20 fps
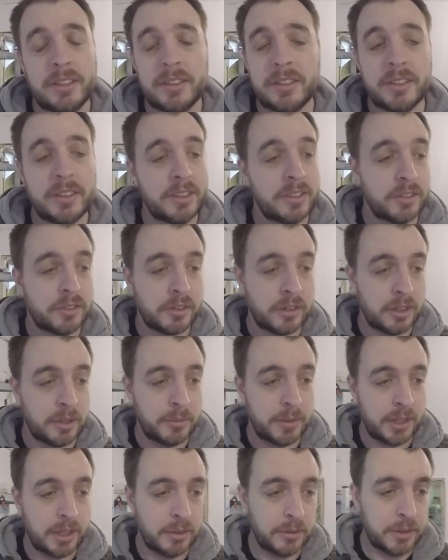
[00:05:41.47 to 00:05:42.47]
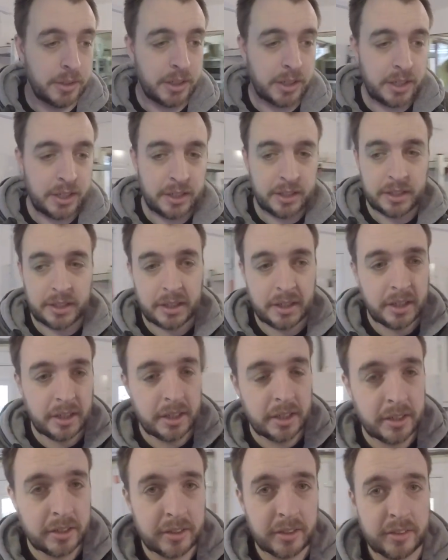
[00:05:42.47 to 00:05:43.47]
I just got to make it work.
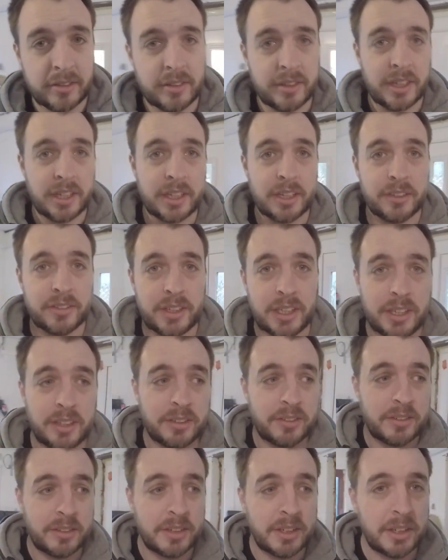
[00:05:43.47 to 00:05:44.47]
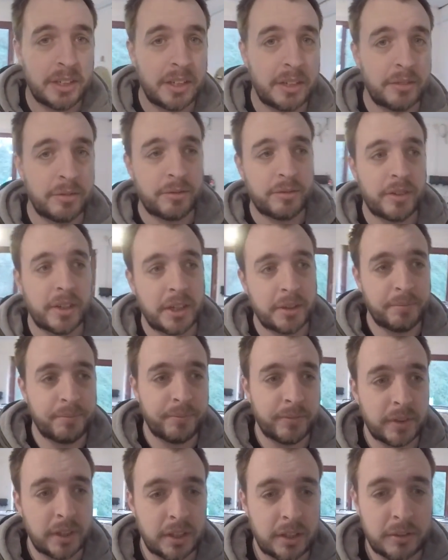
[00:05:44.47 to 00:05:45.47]
Because like I said yesterday,
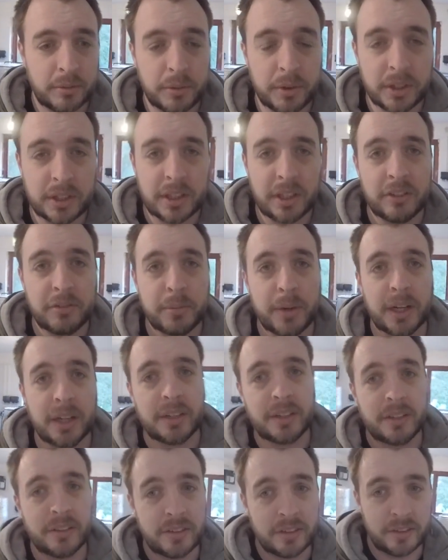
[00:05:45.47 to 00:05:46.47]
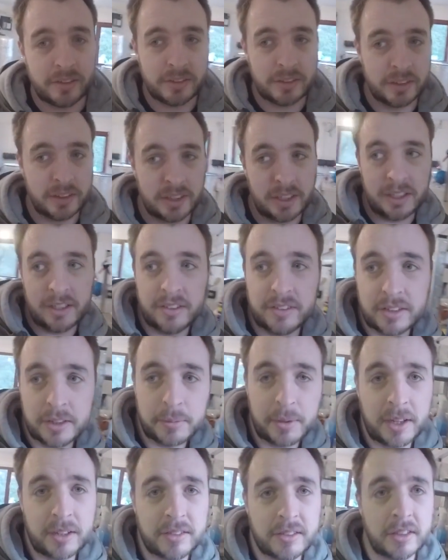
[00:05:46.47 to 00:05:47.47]
work-life balance isn't the
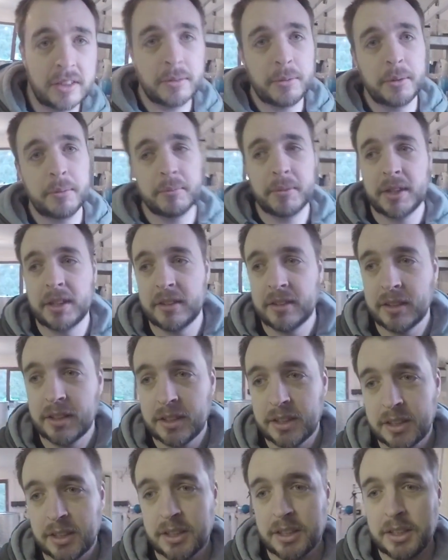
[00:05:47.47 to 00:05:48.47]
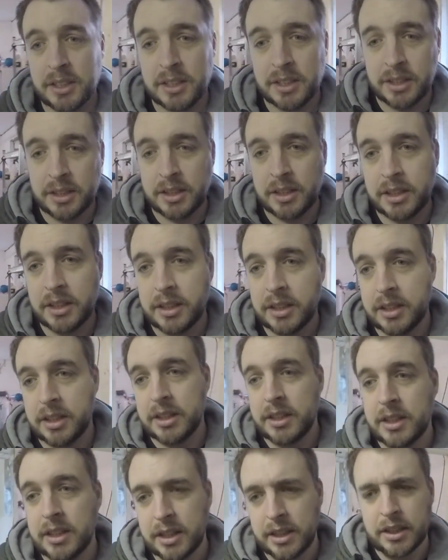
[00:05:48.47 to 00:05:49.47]
best at the moment.
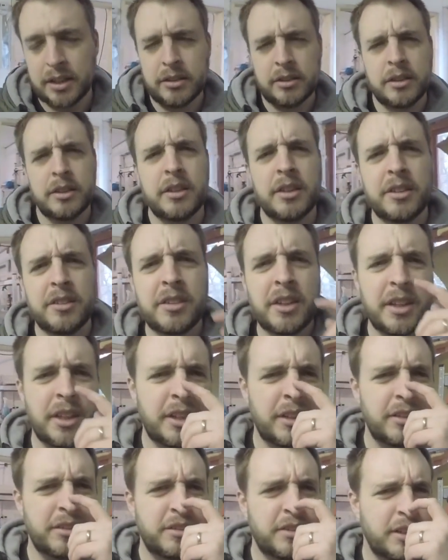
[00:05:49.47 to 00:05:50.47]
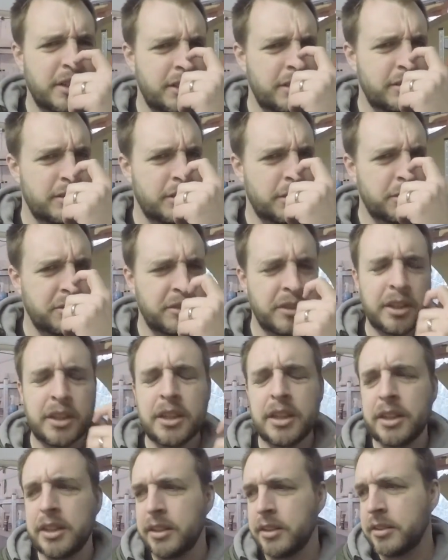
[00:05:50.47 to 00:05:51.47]
Oh, did I say that yesterday? Oh, I was
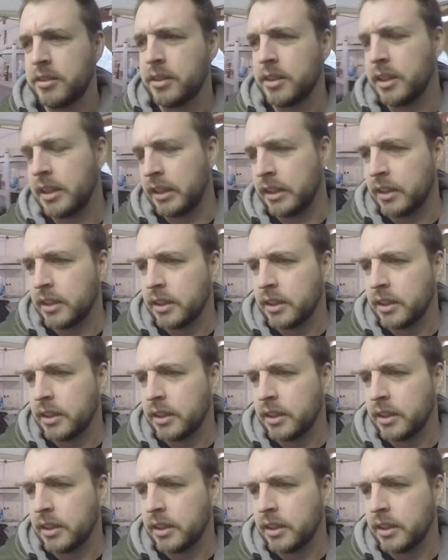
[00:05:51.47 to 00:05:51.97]
thinking it yesterday.